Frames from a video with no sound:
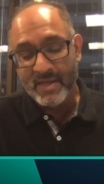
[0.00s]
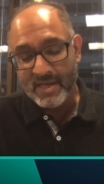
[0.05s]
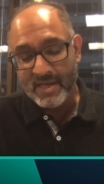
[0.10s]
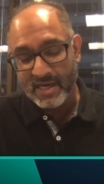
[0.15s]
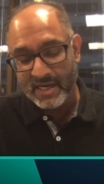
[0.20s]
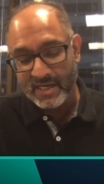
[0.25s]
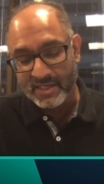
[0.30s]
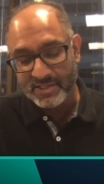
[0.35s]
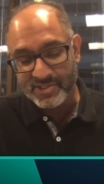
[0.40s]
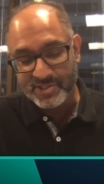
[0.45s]

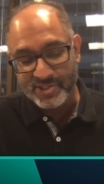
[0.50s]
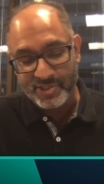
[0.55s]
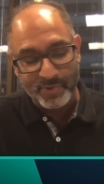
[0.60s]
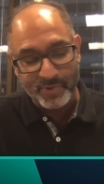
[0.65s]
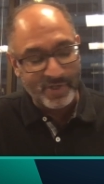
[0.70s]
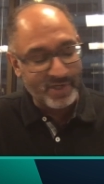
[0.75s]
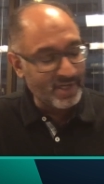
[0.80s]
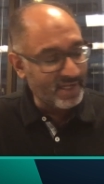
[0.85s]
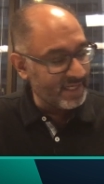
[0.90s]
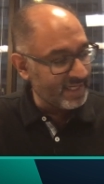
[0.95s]
Uh,
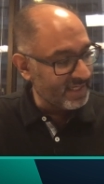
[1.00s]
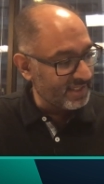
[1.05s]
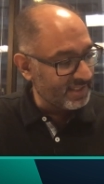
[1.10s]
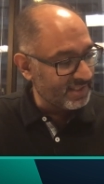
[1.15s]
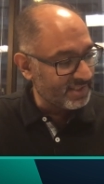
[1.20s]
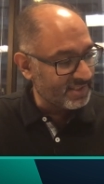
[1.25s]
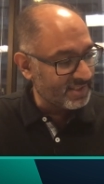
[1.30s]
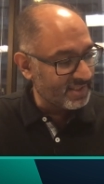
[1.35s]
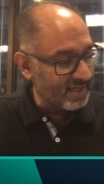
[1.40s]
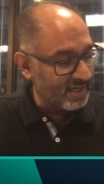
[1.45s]
Stuart
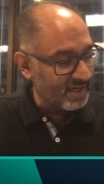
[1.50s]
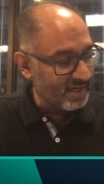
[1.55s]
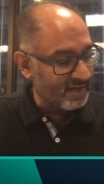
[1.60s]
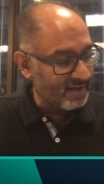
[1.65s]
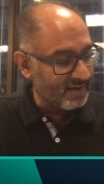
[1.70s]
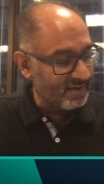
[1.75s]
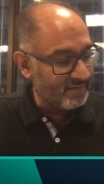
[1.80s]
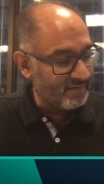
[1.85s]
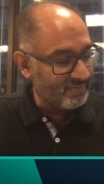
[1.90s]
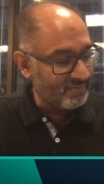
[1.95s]
is
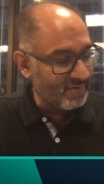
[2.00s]
uh,